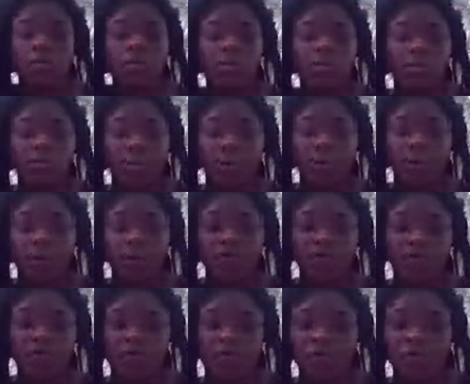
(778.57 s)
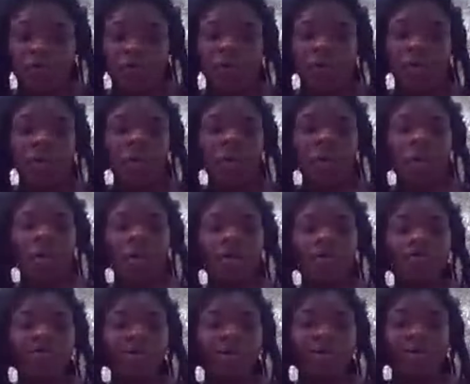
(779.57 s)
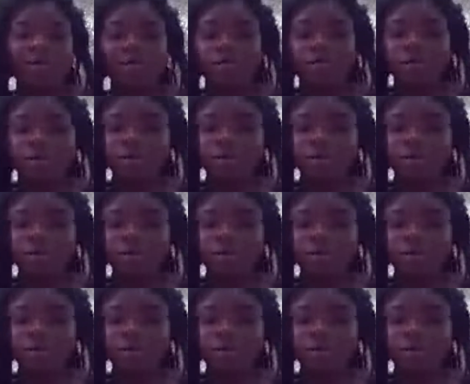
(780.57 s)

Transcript: type of stuff like that for free. Um, but it's